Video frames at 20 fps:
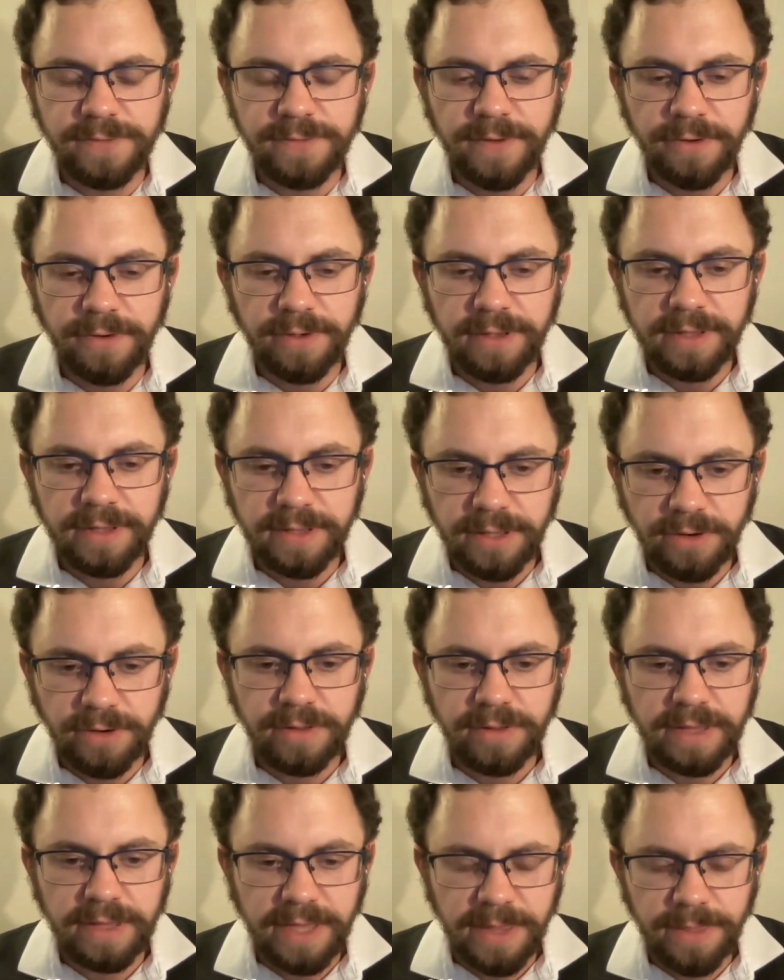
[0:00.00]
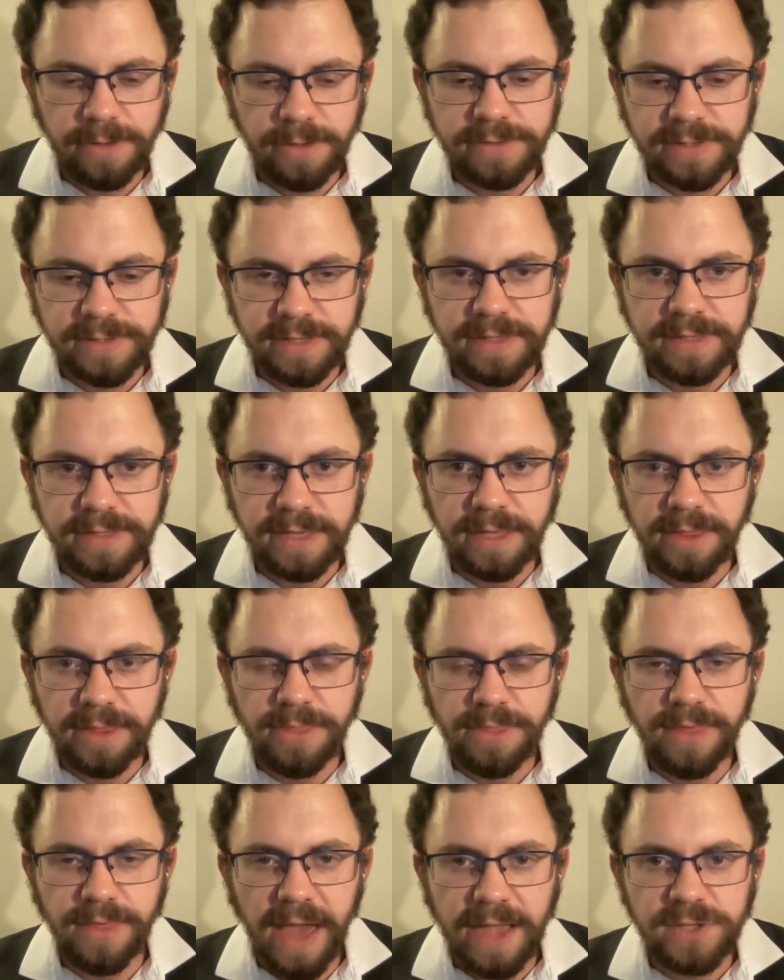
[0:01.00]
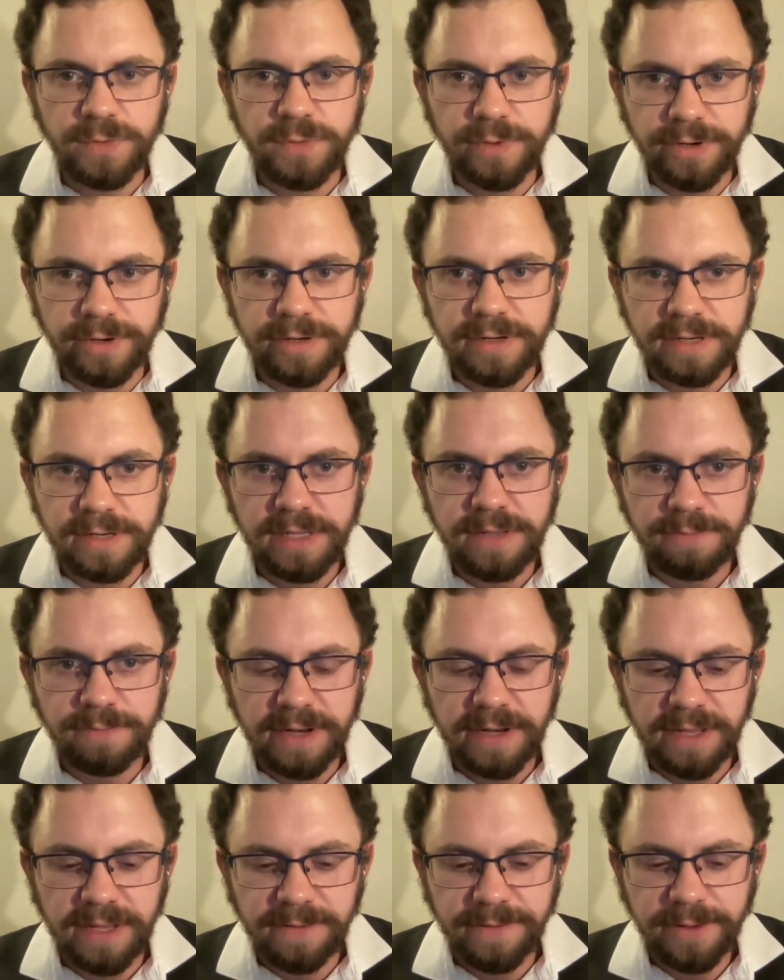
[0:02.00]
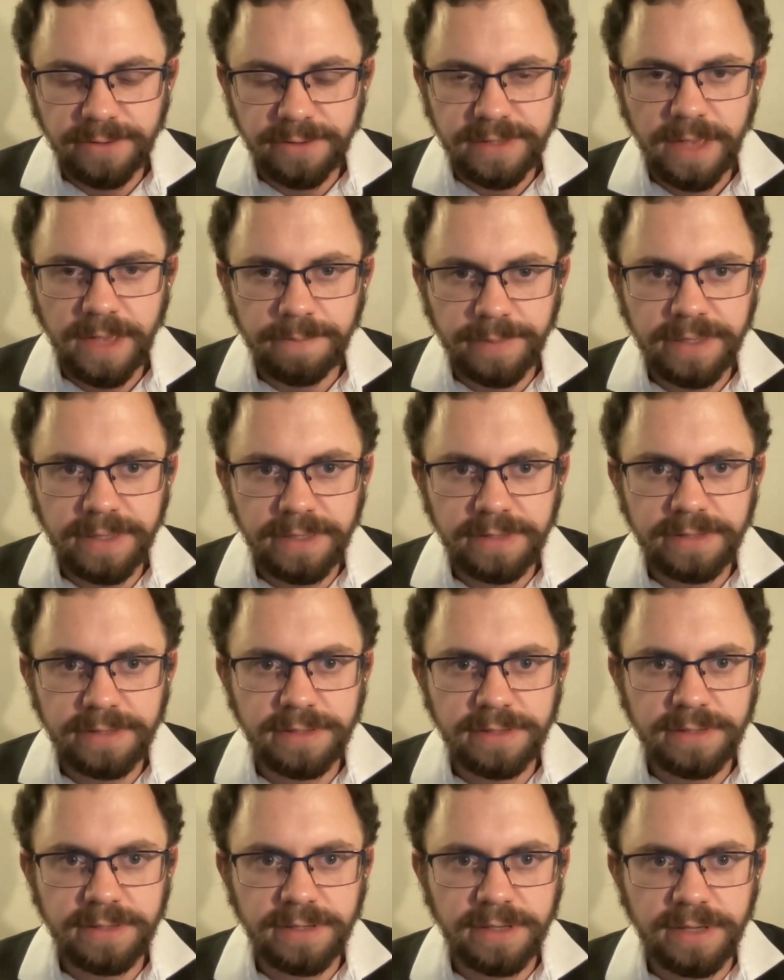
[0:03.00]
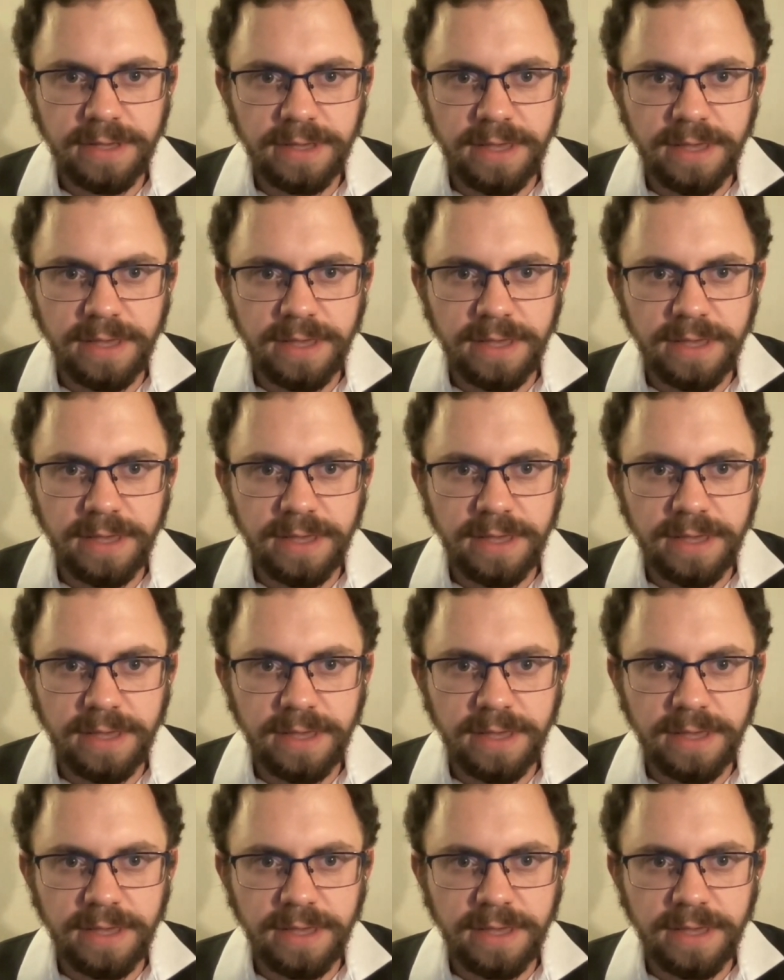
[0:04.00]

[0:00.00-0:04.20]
it's very clear, like in those scenes, like that's where when he feels at peace,